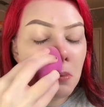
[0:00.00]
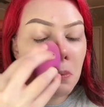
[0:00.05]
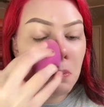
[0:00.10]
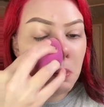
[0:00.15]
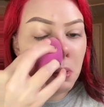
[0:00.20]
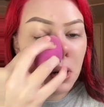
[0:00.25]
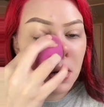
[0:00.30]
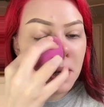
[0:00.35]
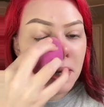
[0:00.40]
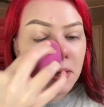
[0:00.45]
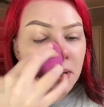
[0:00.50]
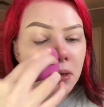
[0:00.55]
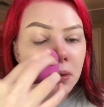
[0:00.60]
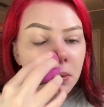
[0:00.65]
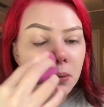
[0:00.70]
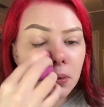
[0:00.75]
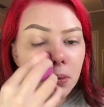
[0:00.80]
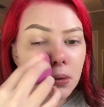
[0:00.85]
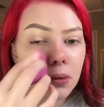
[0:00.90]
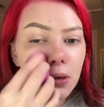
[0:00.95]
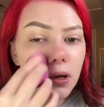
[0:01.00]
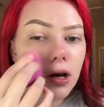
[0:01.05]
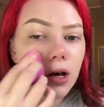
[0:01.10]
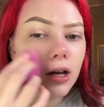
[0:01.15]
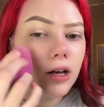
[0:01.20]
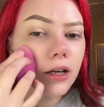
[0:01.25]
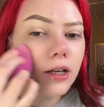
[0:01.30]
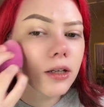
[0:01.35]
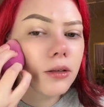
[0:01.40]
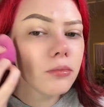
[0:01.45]
but
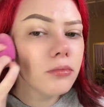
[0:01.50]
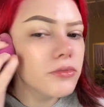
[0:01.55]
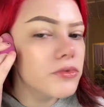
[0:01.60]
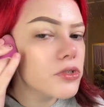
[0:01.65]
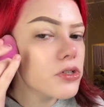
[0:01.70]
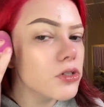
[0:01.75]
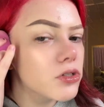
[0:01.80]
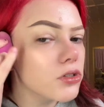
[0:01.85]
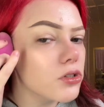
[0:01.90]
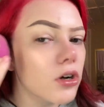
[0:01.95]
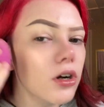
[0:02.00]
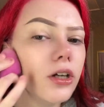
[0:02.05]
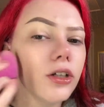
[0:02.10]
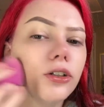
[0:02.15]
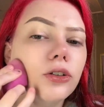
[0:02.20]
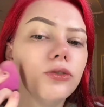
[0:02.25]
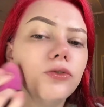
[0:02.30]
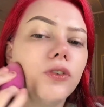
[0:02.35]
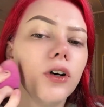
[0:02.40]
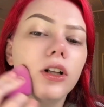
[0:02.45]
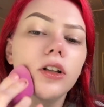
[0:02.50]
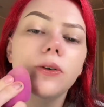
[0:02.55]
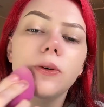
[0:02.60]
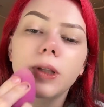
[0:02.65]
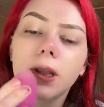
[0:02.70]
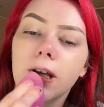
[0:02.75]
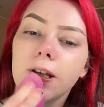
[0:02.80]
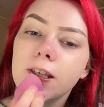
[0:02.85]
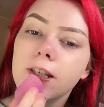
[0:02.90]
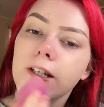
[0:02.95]
I'm just trying to follow what
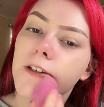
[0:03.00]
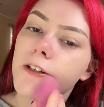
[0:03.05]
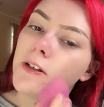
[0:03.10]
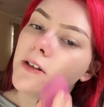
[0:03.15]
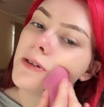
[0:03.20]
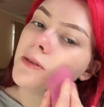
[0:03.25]
they said to do